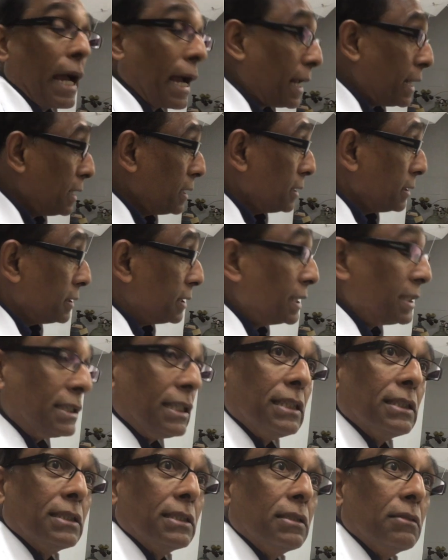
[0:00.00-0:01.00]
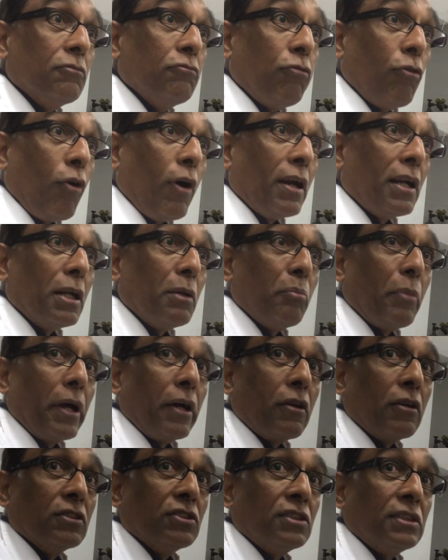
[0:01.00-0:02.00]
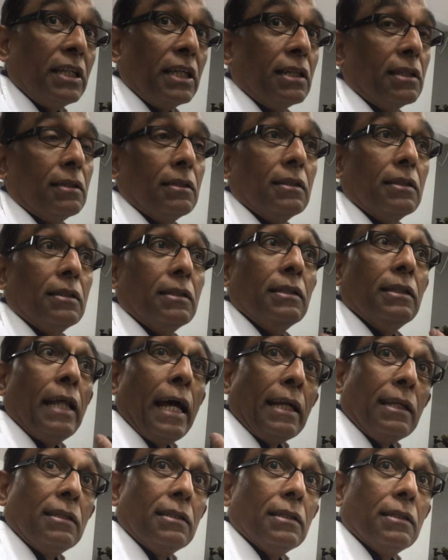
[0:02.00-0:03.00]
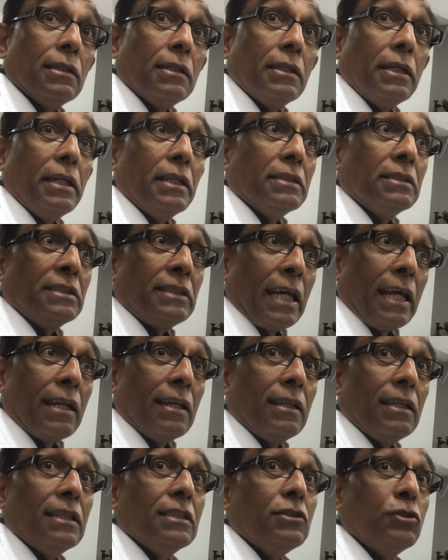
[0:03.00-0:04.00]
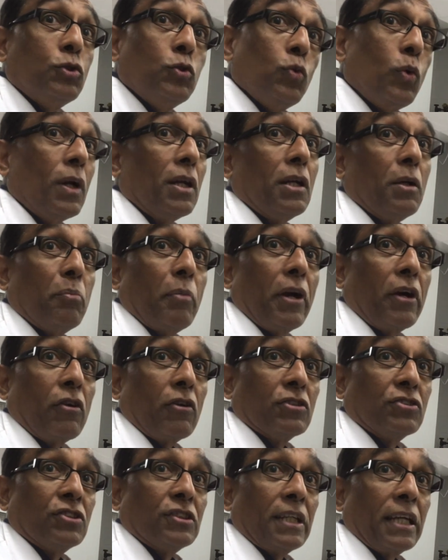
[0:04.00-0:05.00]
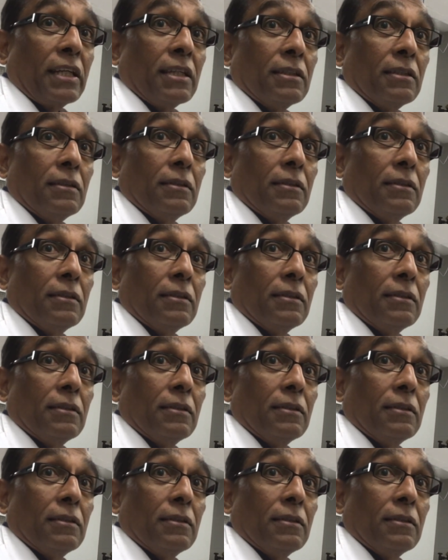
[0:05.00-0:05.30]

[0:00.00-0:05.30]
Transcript: And this is 400 microns thick. That cell is 200 microns thick.